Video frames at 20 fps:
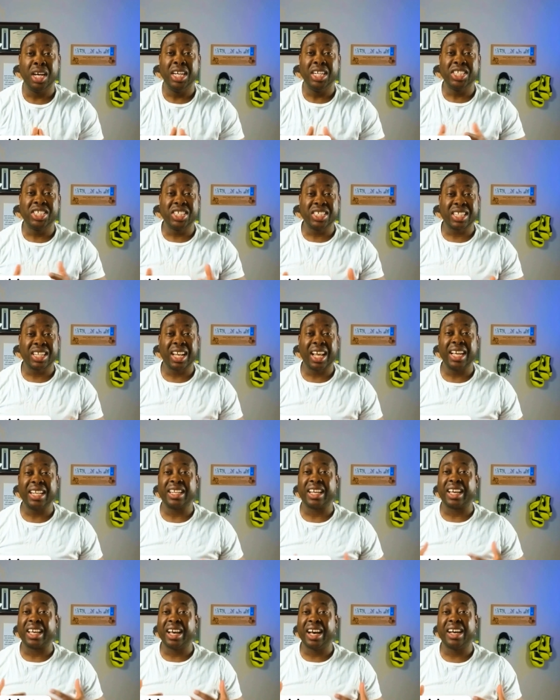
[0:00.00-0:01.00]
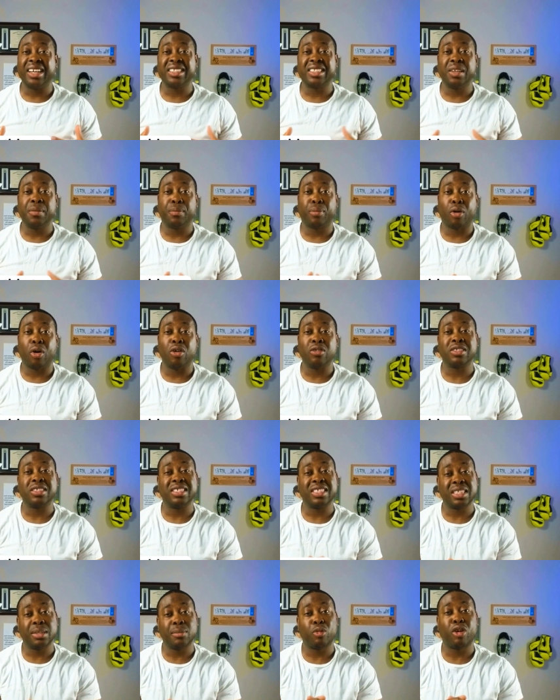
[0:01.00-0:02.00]
just like the constant brawls in
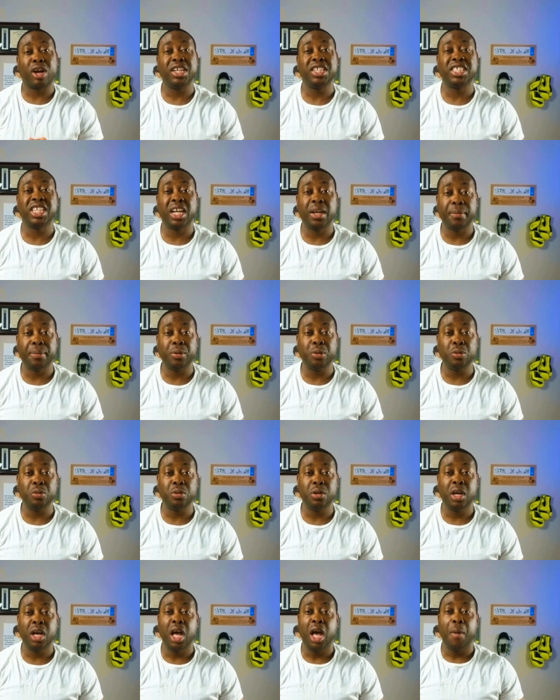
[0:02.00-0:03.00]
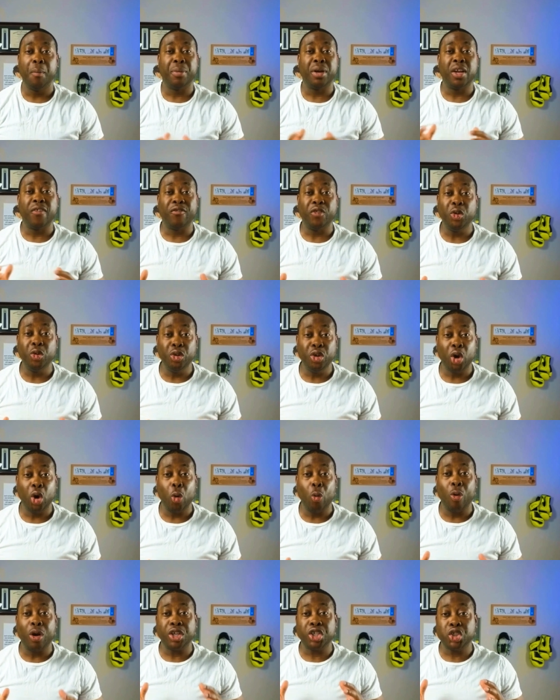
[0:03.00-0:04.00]
Samurai Champloo, but if you know
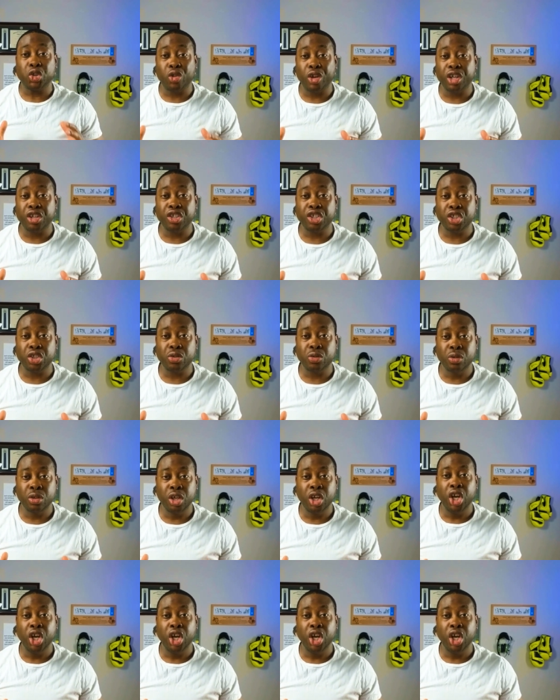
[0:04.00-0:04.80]
what triggers you,